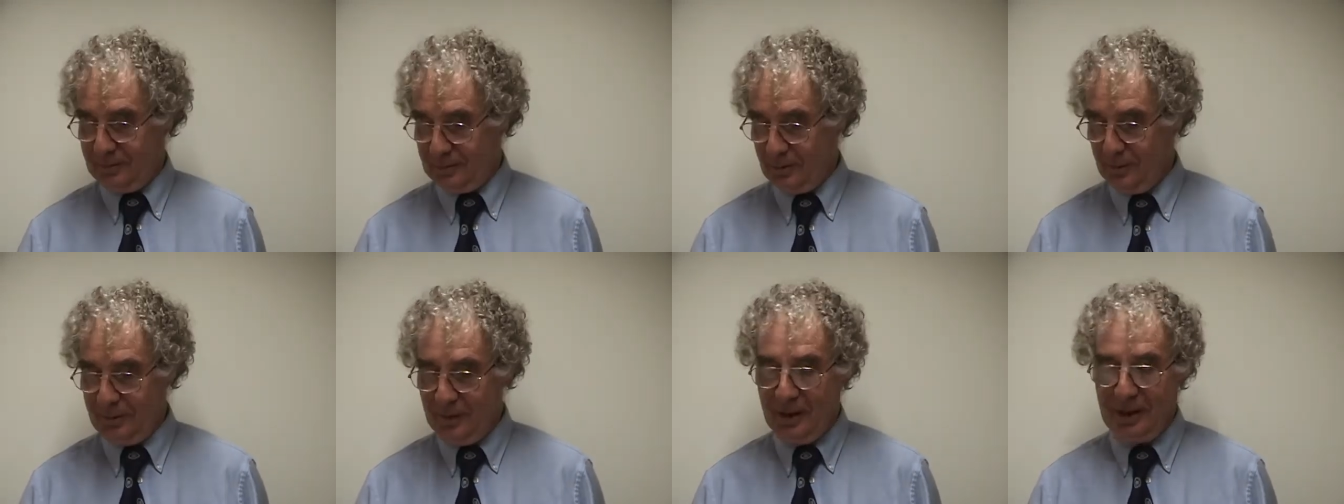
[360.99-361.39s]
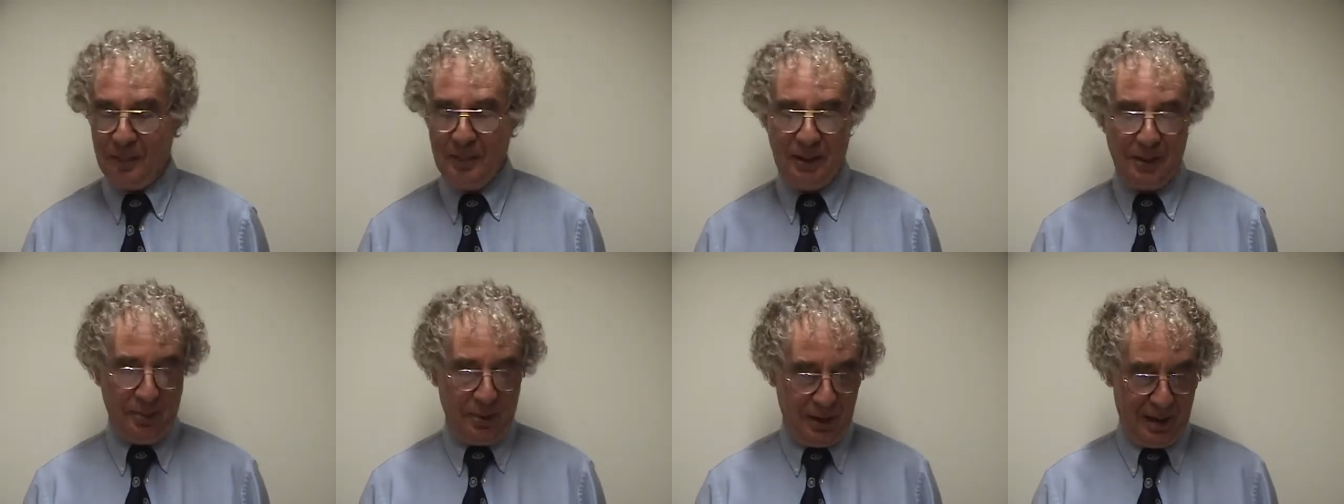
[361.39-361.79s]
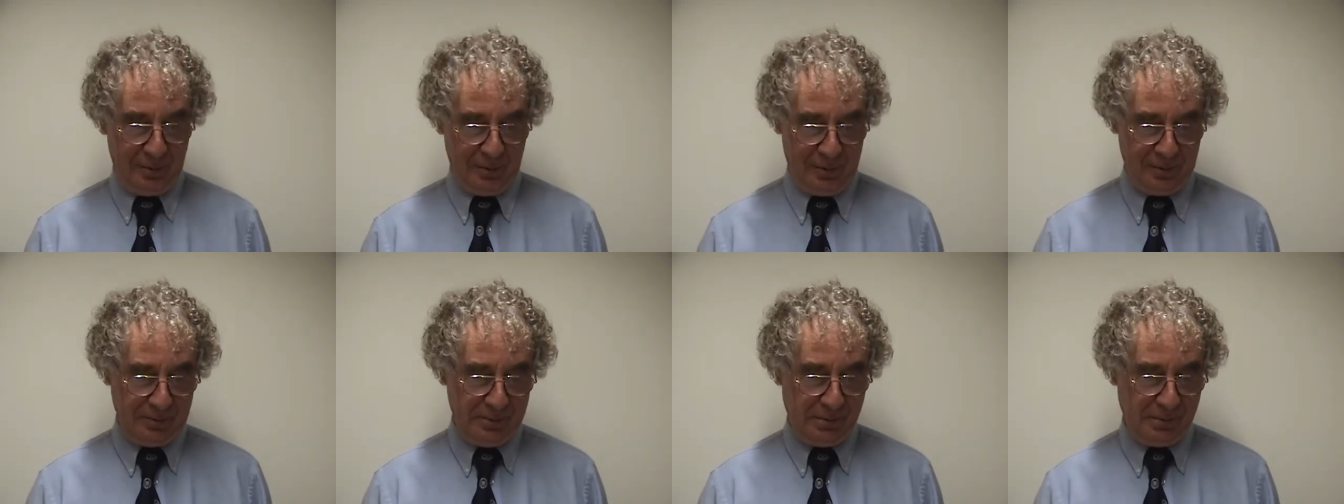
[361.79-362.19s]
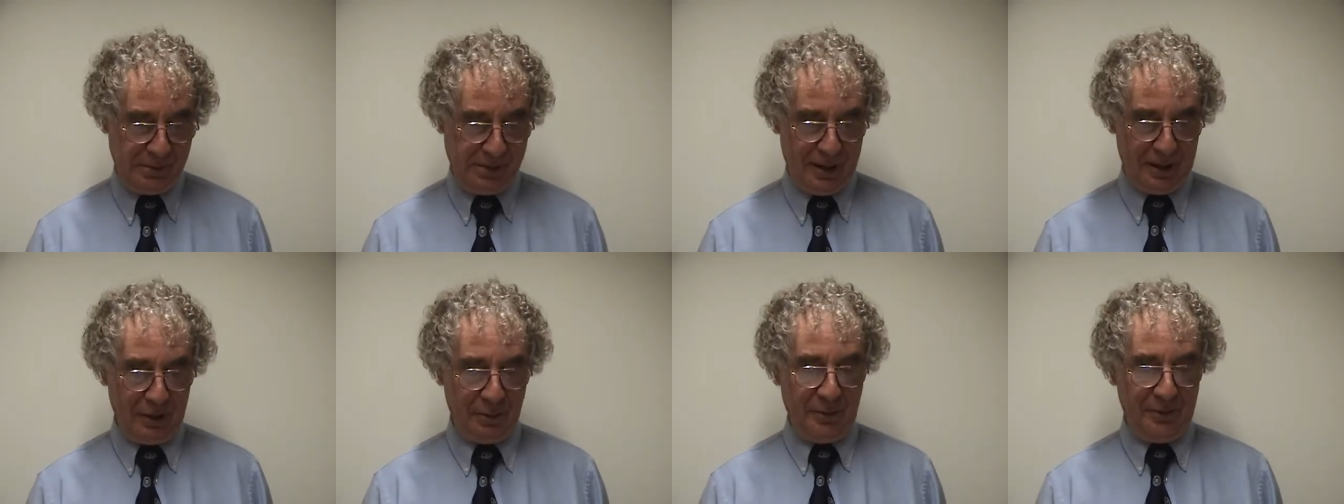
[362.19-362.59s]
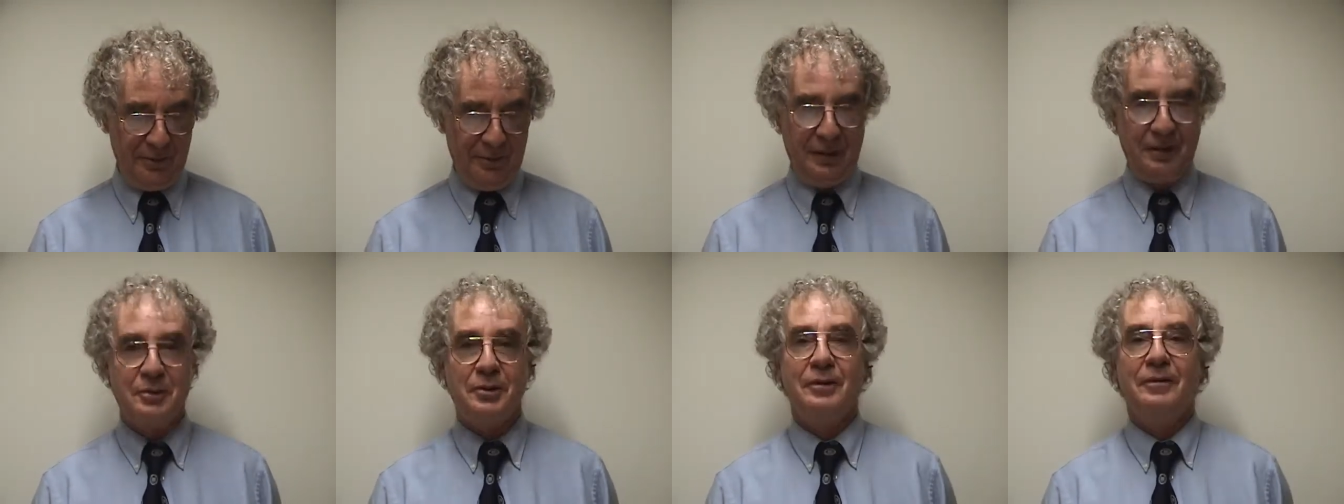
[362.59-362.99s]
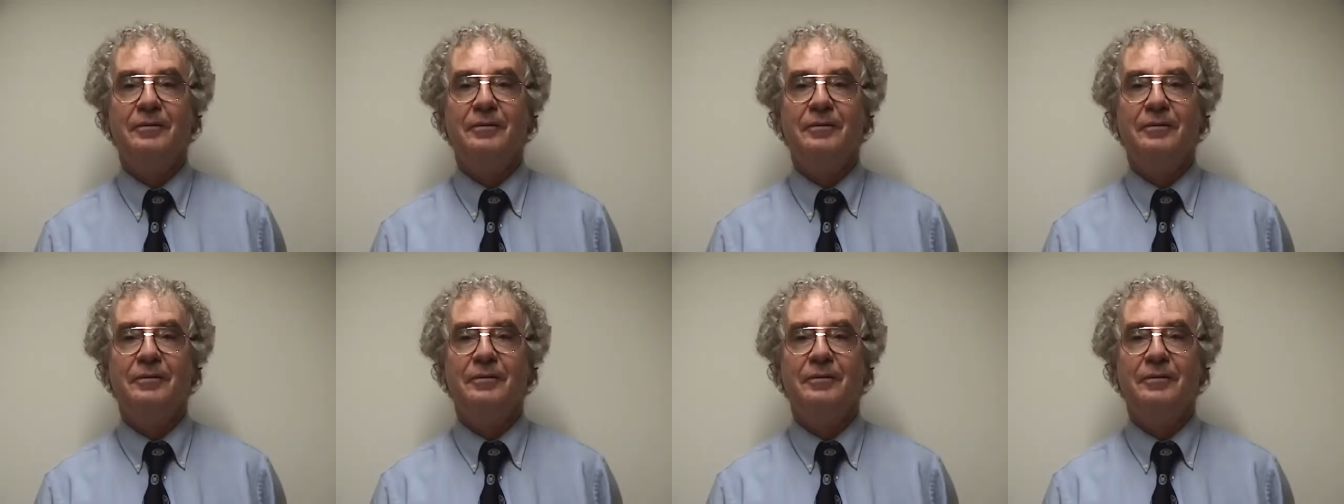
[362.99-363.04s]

We've got a big problem. How do we fix it?